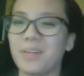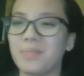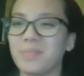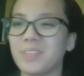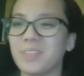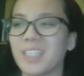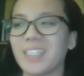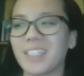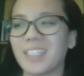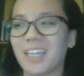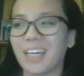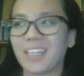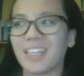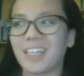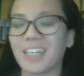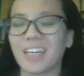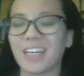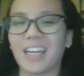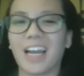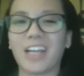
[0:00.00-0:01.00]
Liliane and
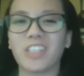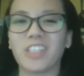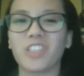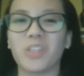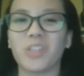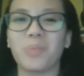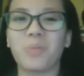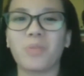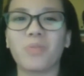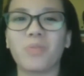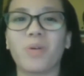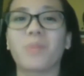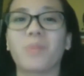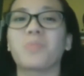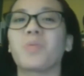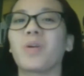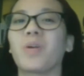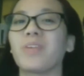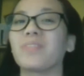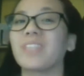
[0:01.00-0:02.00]
I actually performed
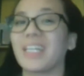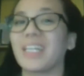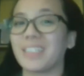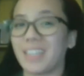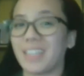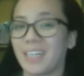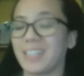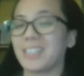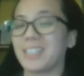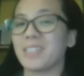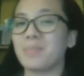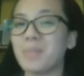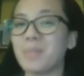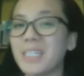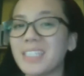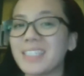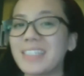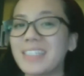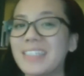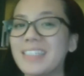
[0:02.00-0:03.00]
one of Tatiana's
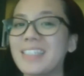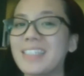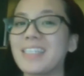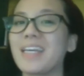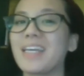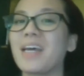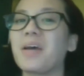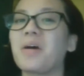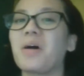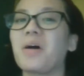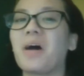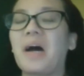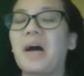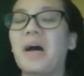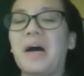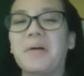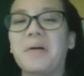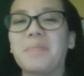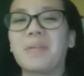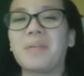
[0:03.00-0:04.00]
pieces
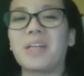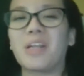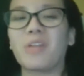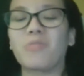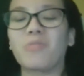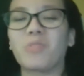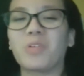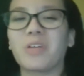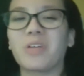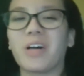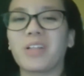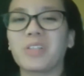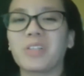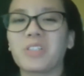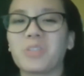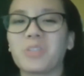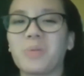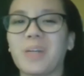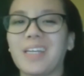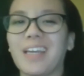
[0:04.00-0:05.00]
in In Full Color
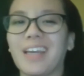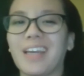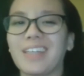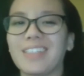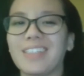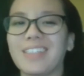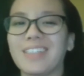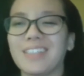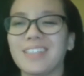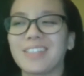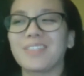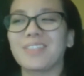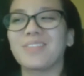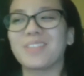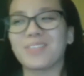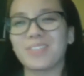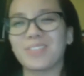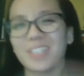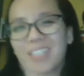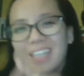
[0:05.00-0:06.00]
2018. So it's
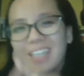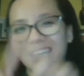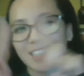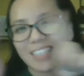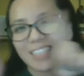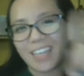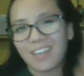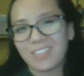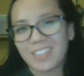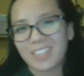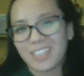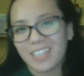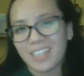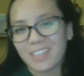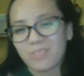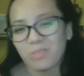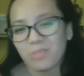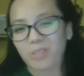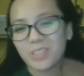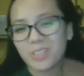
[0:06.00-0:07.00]
really nice to have it like
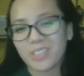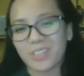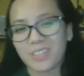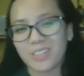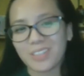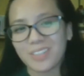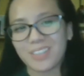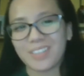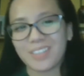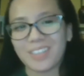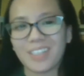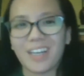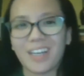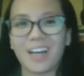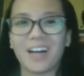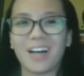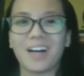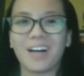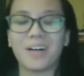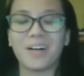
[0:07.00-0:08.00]
full circle.
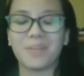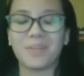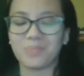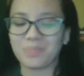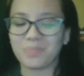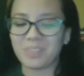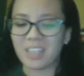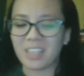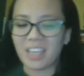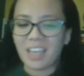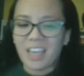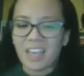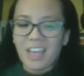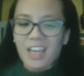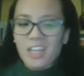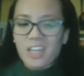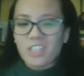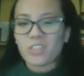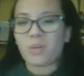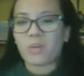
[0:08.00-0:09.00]

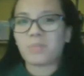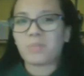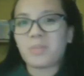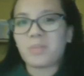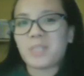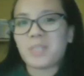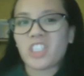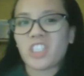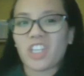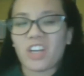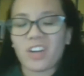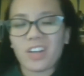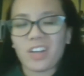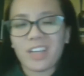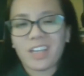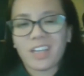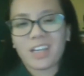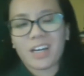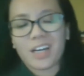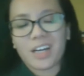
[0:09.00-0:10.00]
So I'm going to be
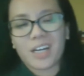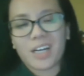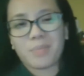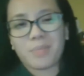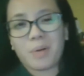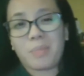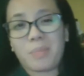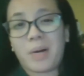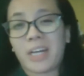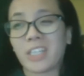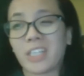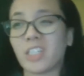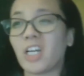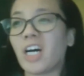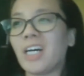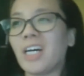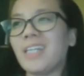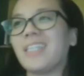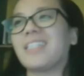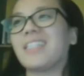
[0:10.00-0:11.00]
sharing a
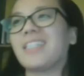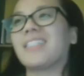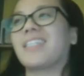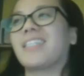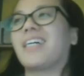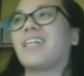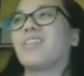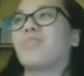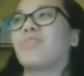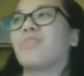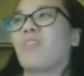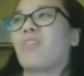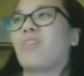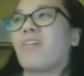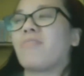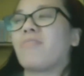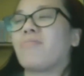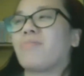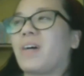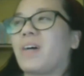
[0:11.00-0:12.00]
monologue. It's kind of
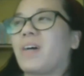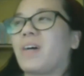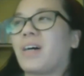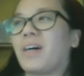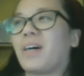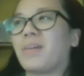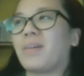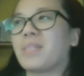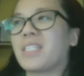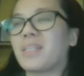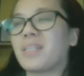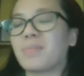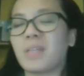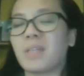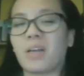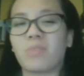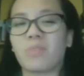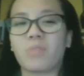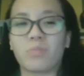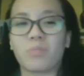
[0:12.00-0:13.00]
rough, but it's something I
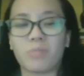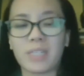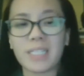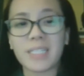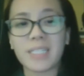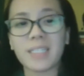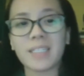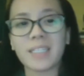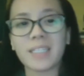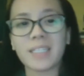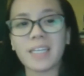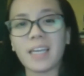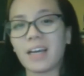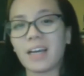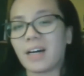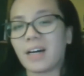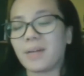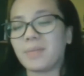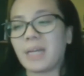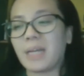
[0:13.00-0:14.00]
wrote recently.
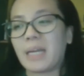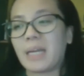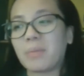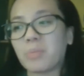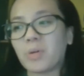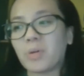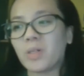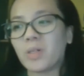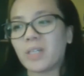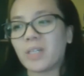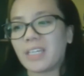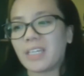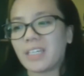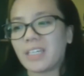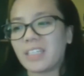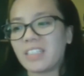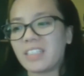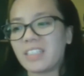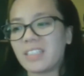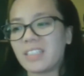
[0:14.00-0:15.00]
April
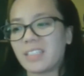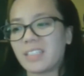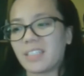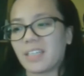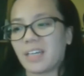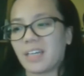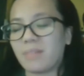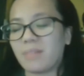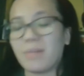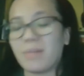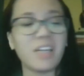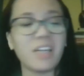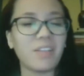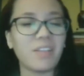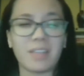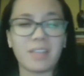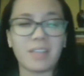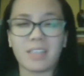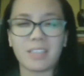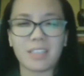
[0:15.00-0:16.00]
is many
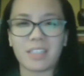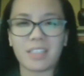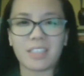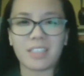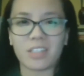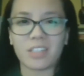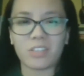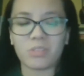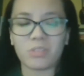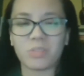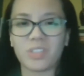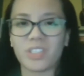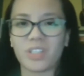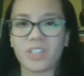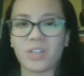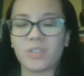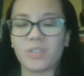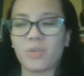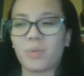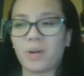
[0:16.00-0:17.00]
things. It's Sexual
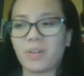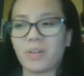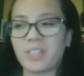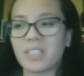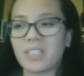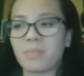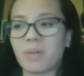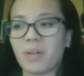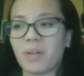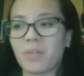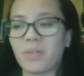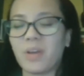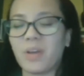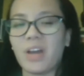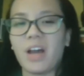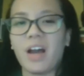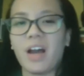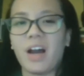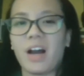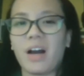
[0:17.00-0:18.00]
Assault Awareness Month.
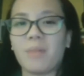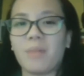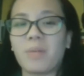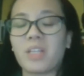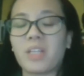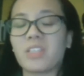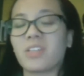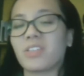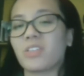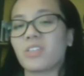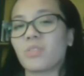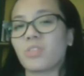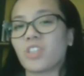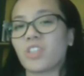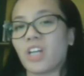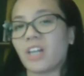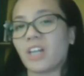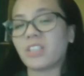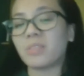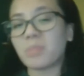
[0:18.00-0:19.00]
But it's also
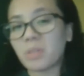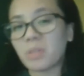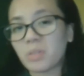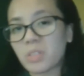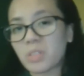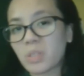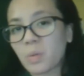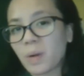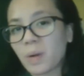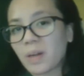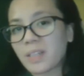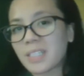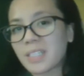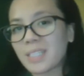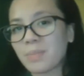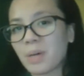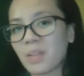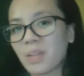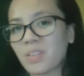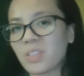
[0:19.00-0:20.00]
Child Abuse Awareness Month.